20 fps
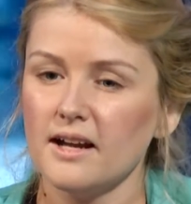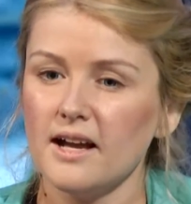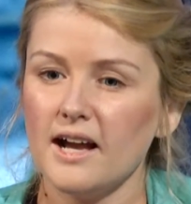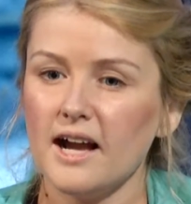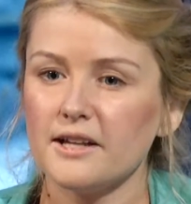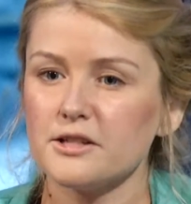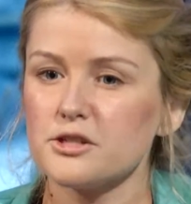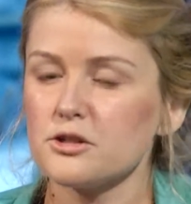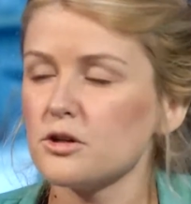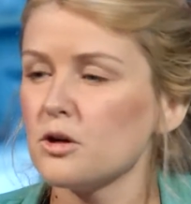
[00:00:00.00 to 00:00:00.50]

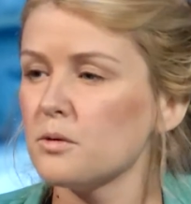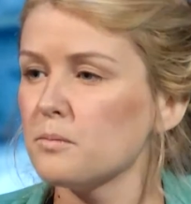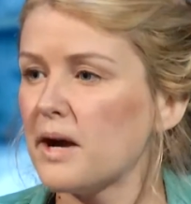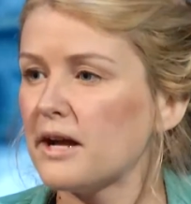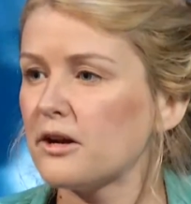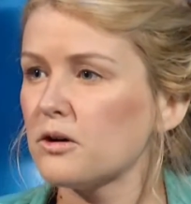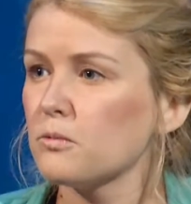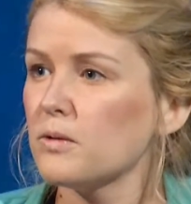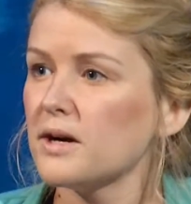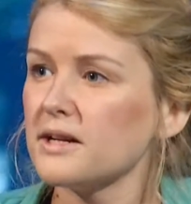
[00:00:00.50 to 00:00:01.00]
And so no
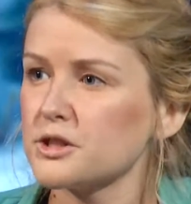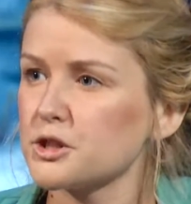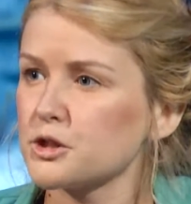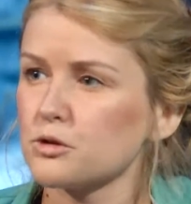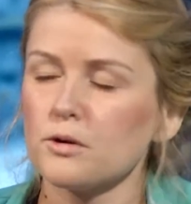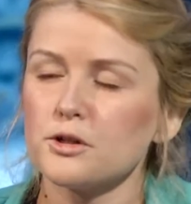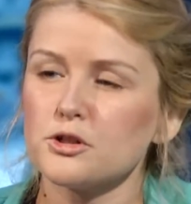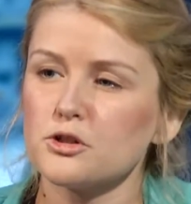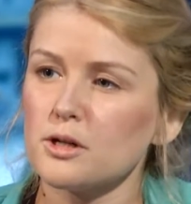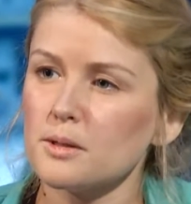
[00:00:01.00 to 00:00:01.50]
matter what
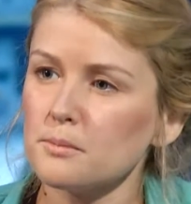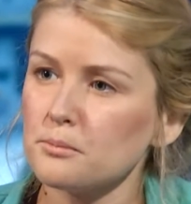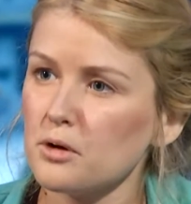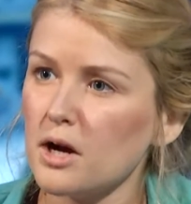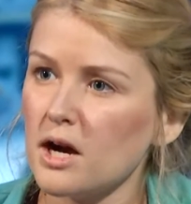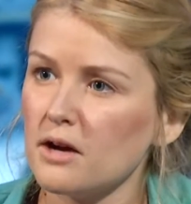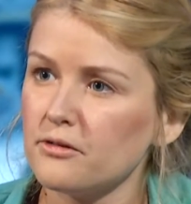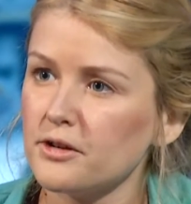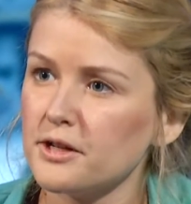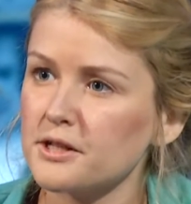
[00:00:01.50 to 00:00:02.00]
short-term
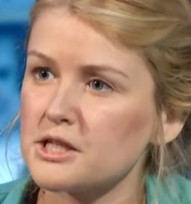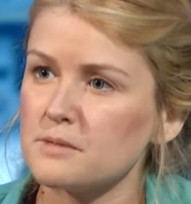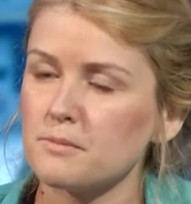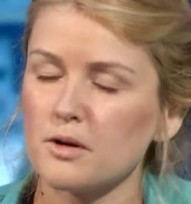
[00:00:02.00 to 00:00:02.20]
profits,